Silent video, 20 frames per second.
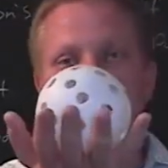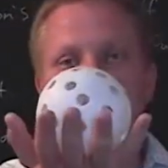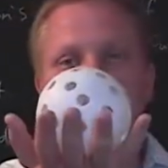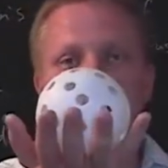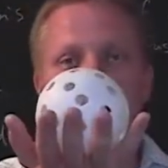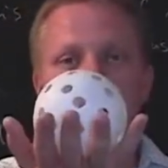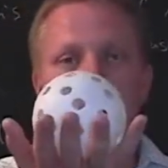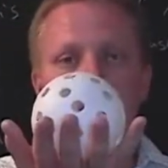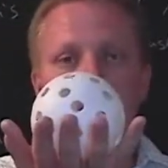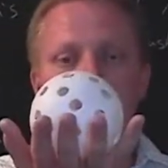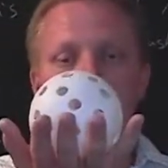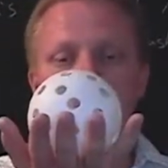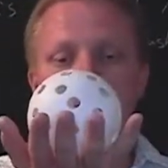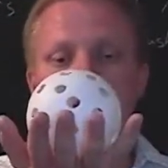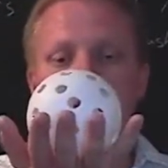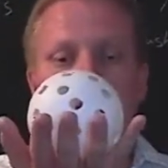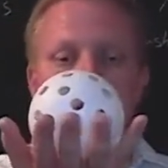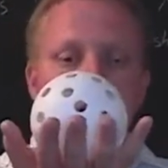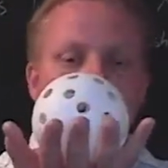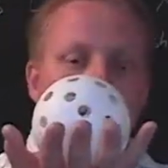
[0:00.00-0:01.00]
I'm
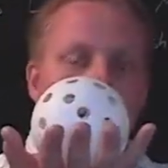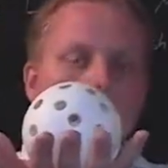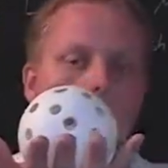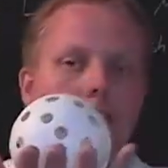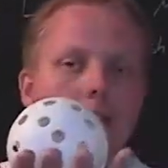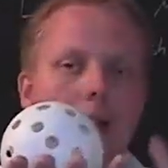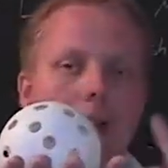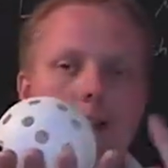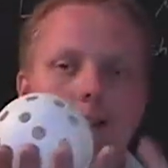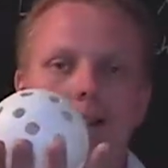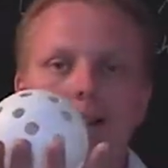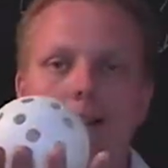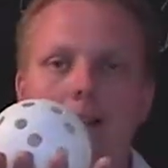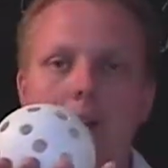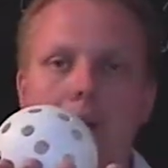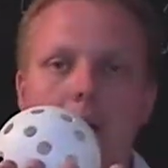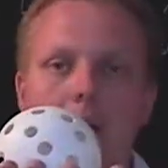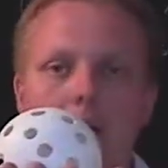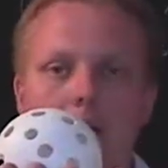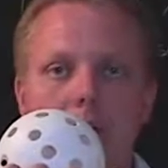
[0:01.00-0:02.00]
counteracting
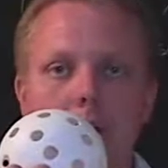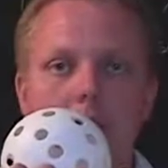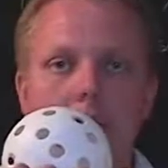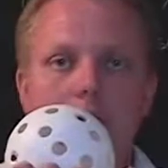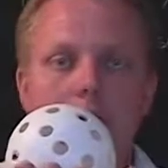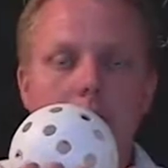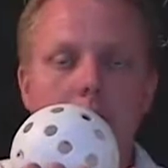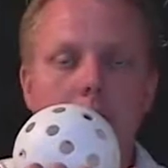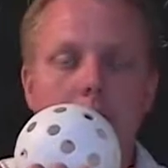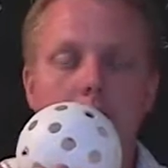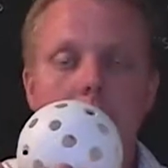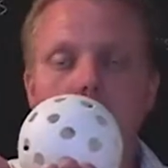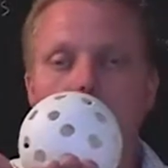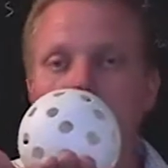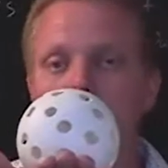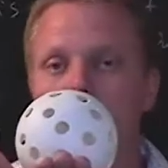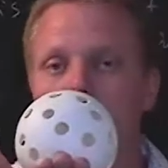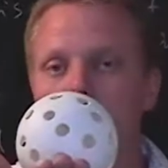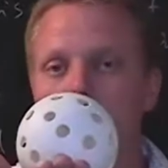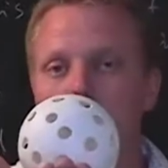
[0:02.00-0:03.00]
gravity with a
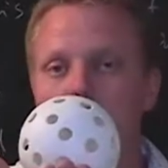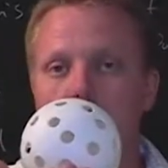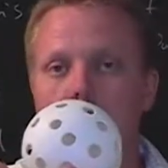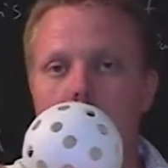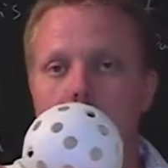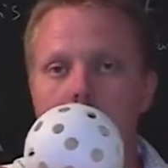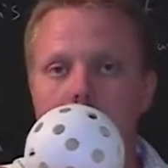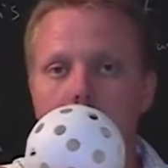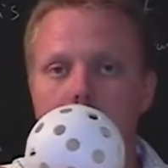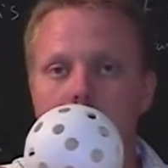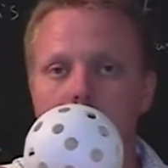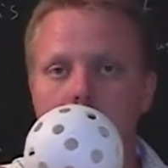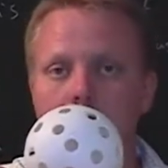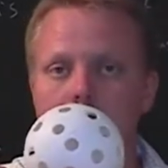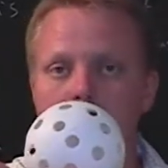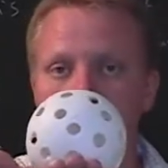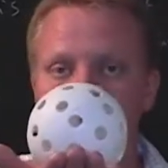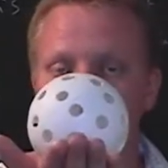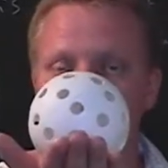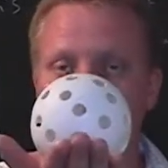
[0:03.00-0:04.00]
force of my own.
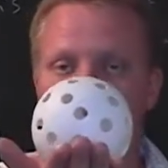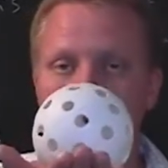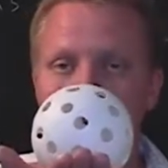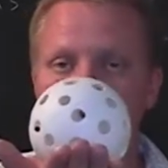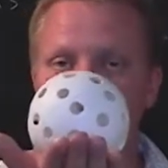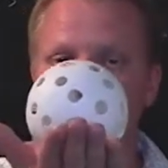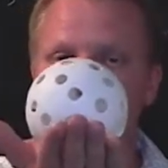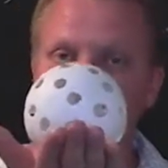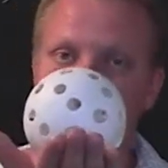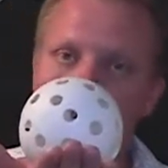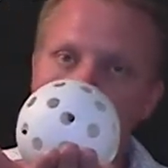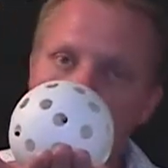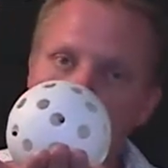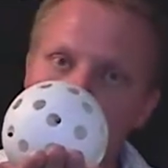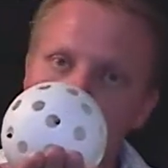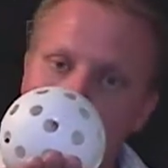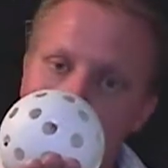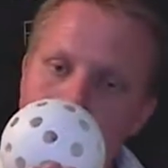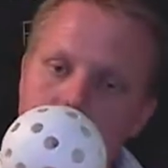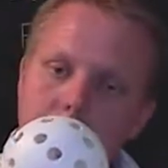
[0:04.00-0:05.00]
My hand is applying
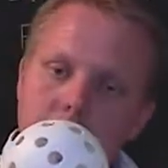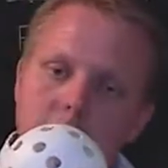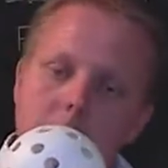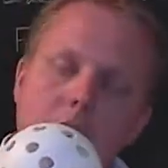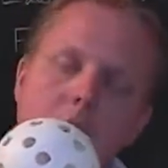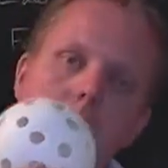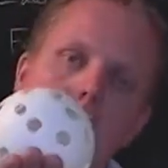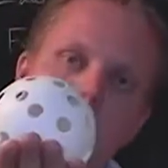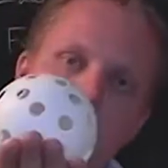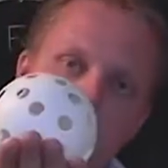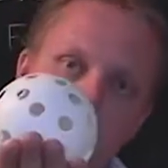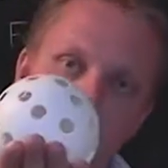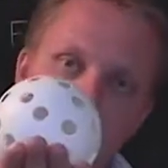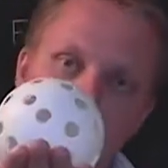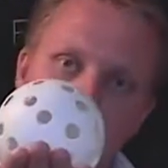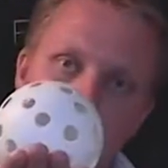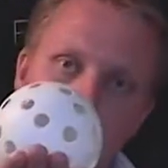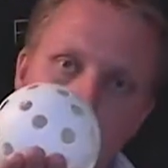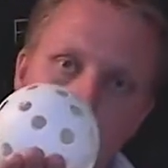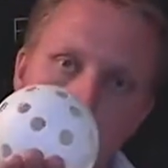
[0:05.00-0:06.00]
a force upward on the
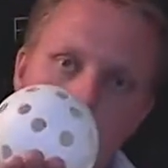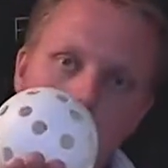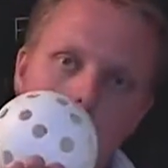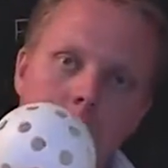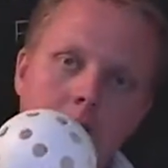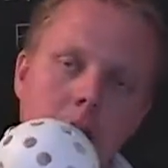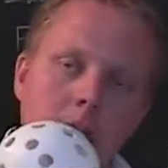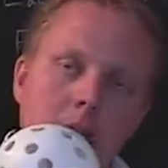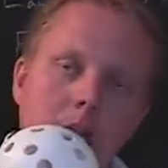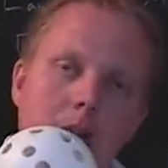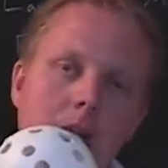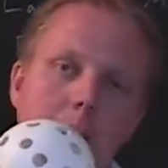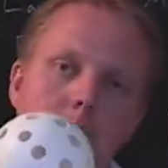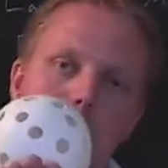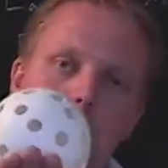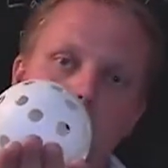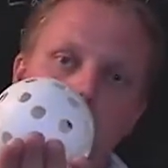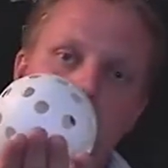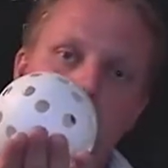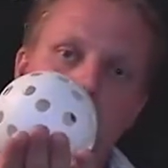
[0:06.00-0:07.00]
ball, a
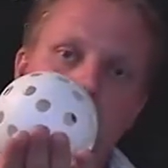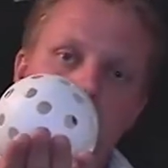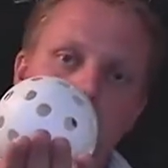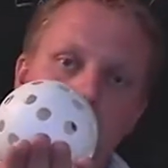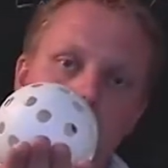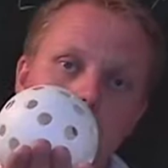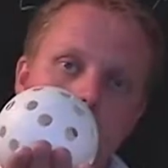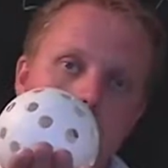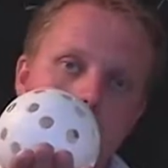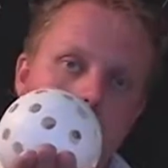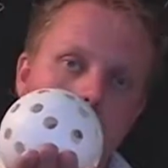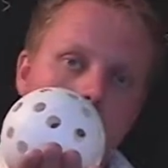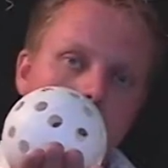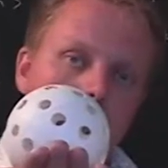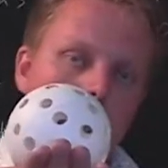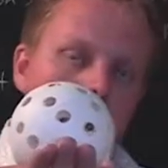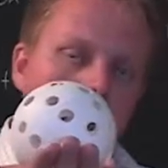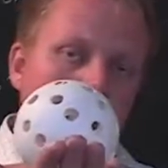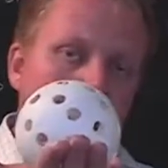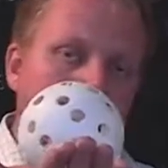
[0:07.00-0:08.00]
push
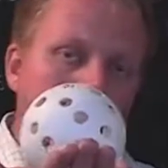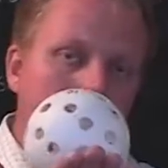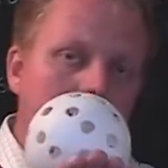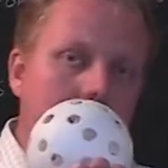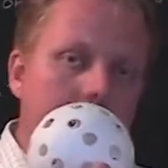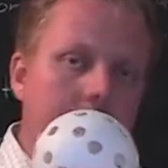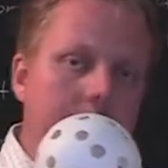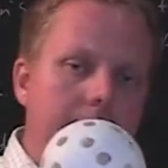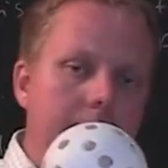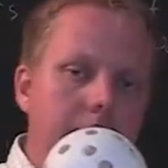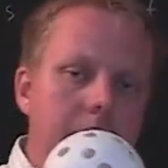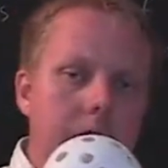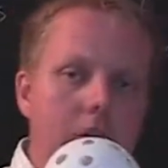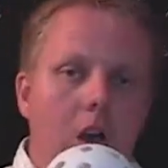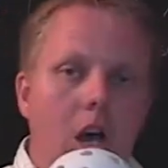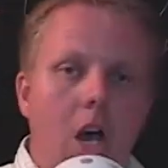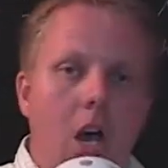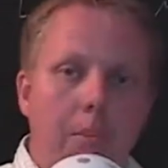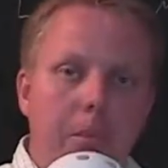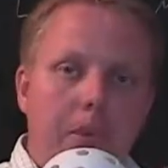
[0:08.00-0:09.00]
that is
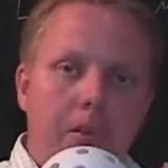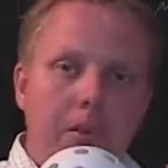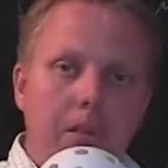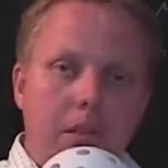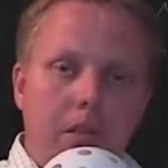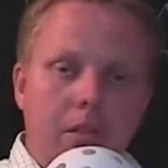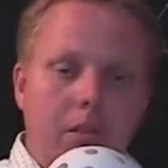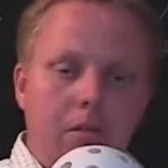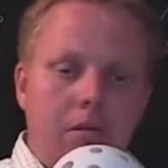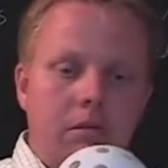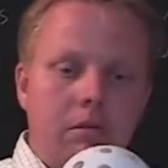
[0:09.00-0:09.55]
opposite